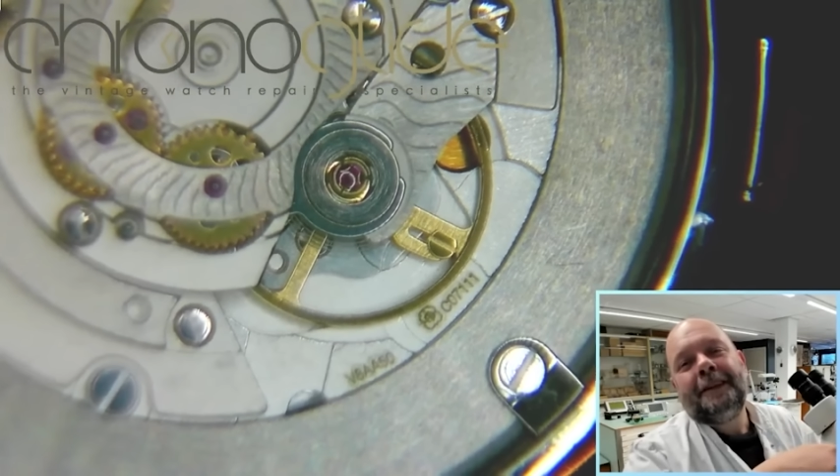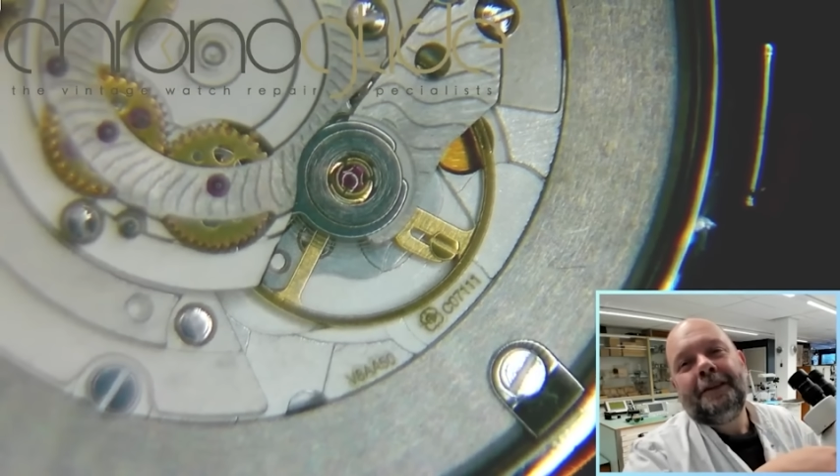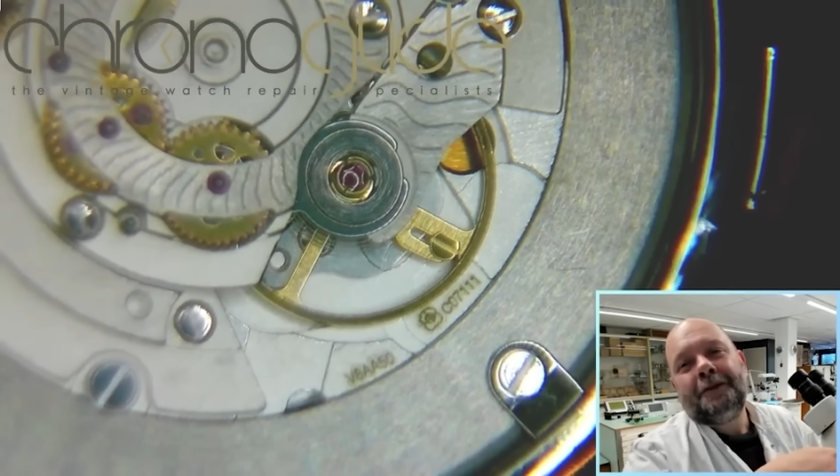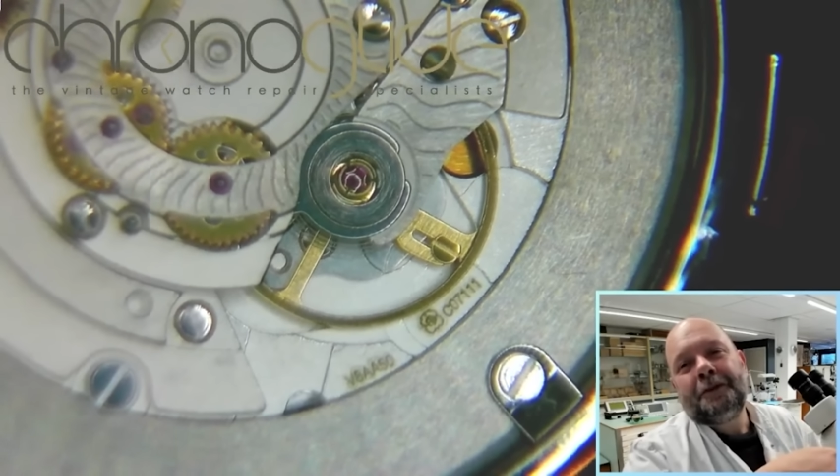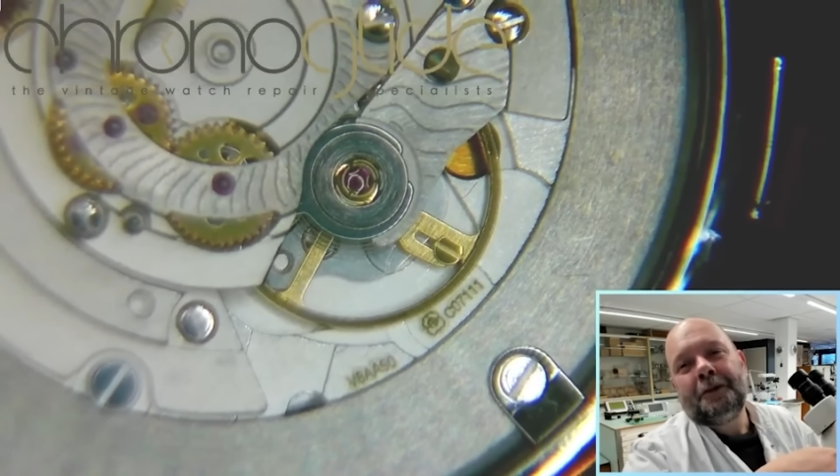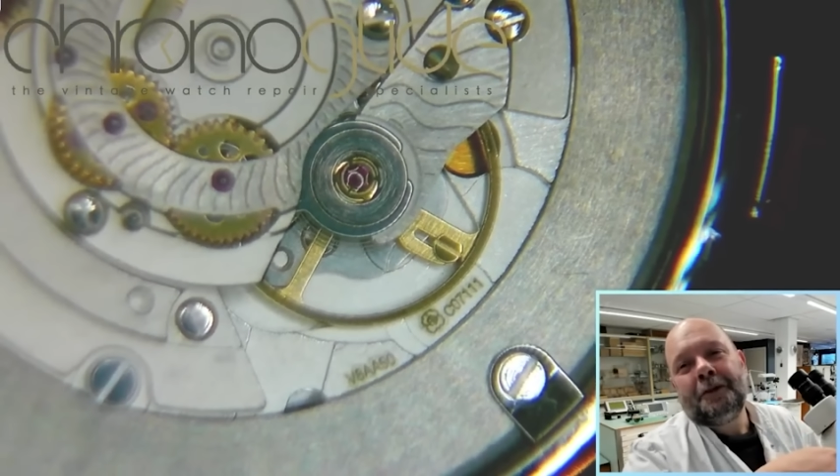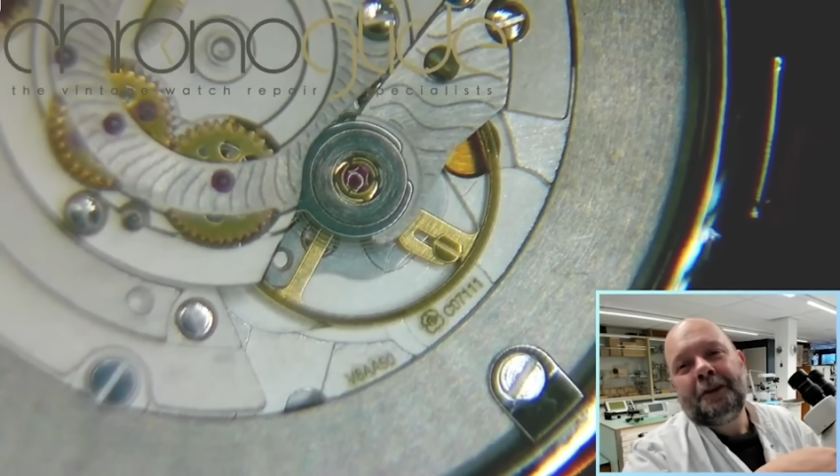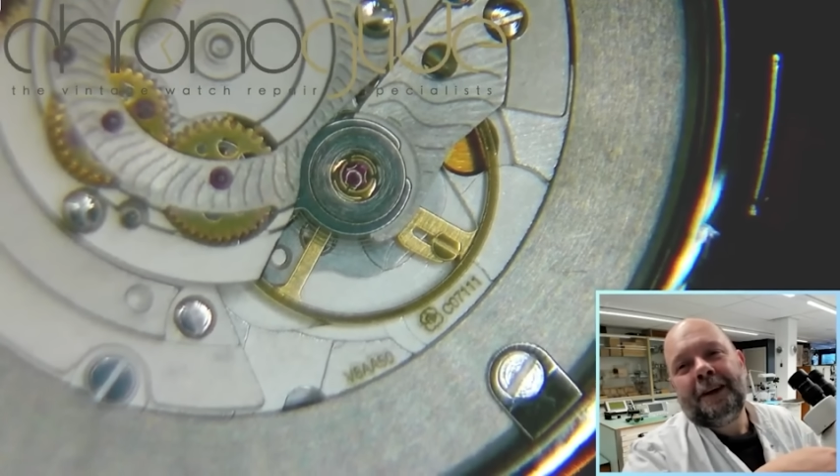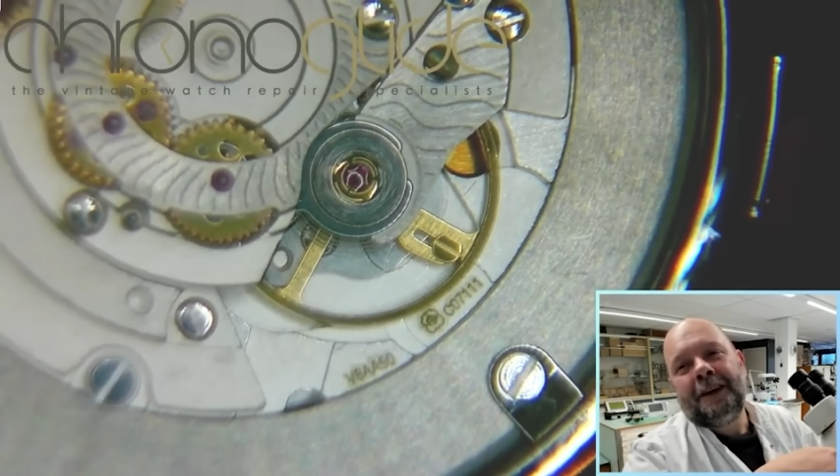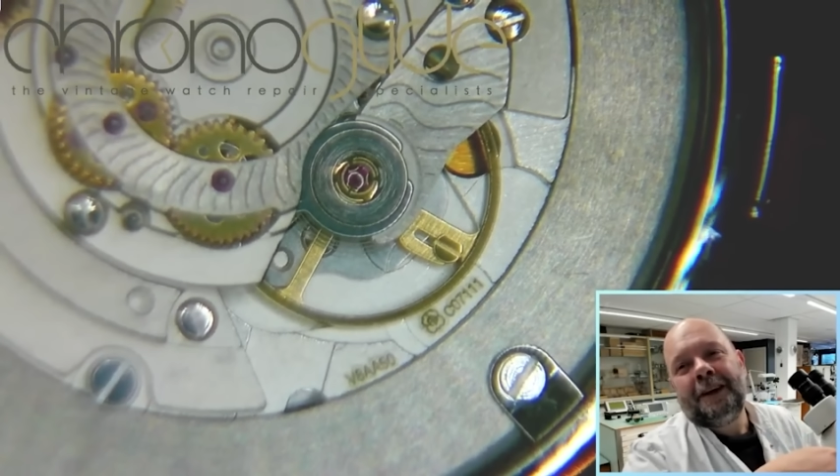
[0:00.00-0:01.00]

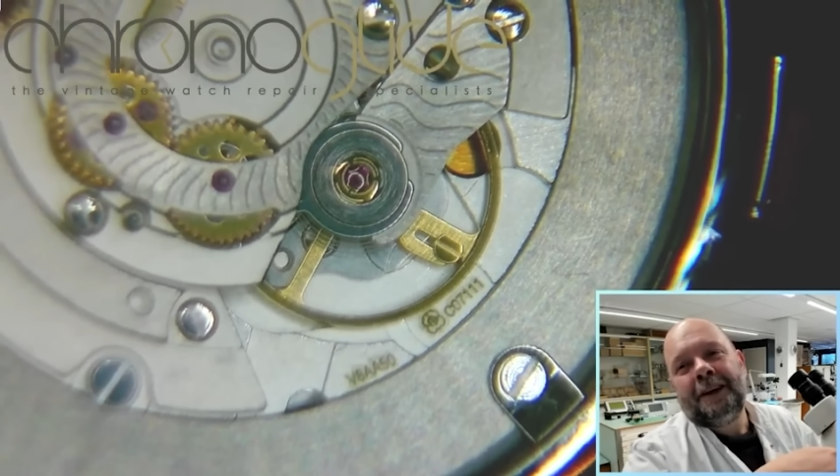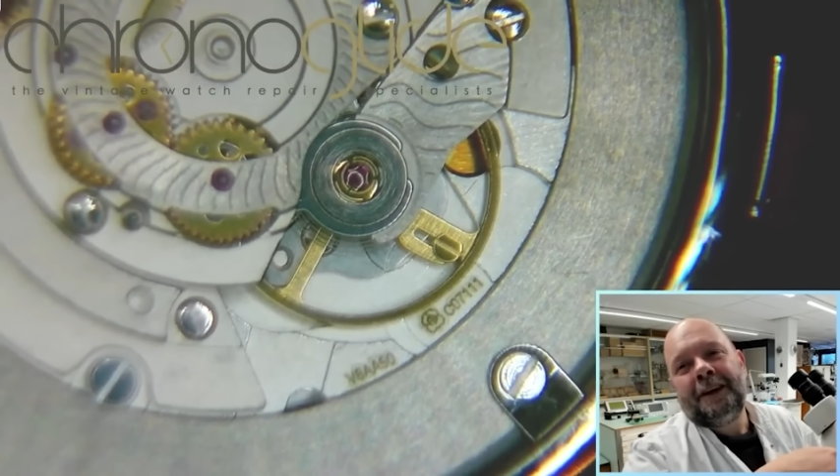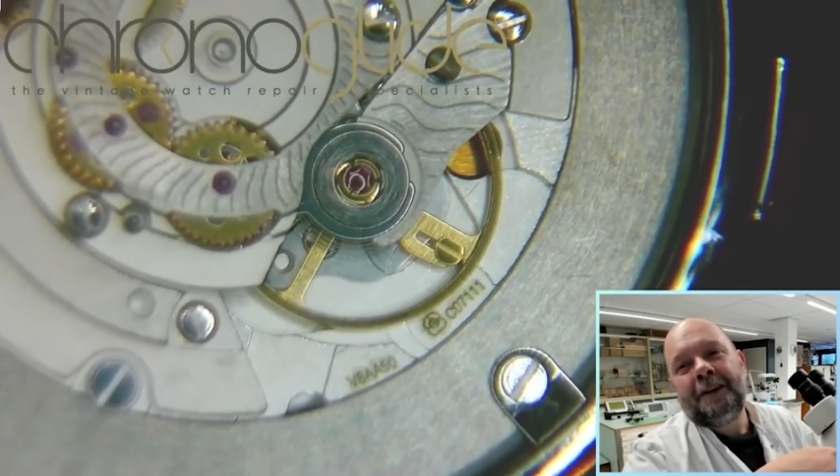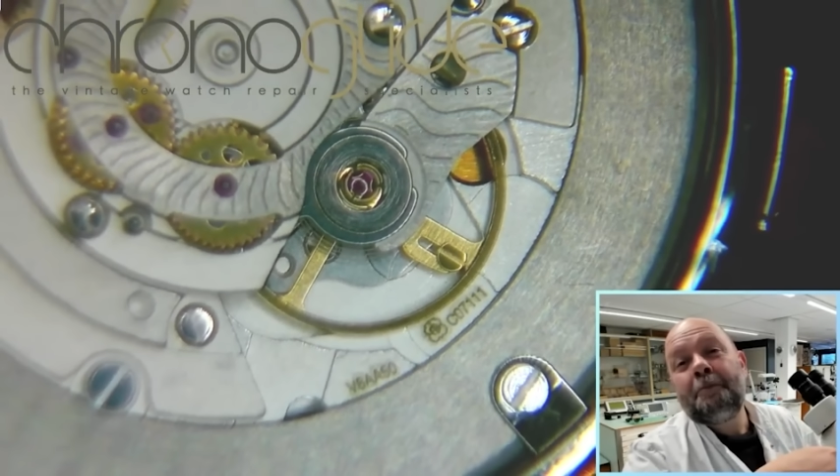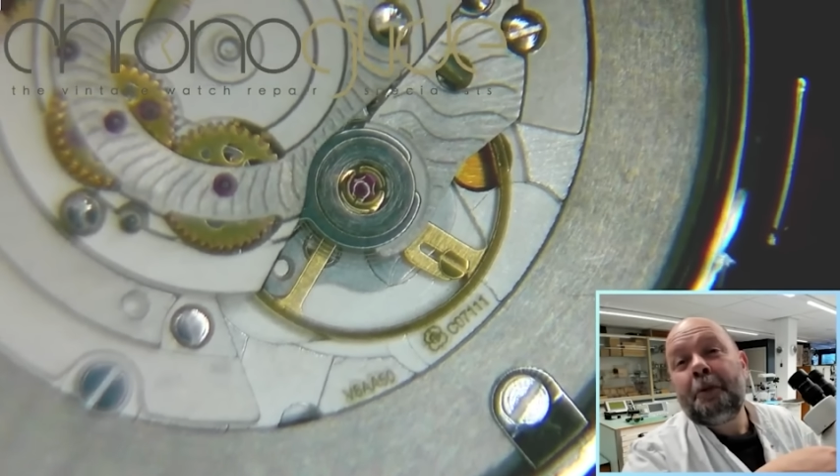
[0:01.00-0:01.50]
for the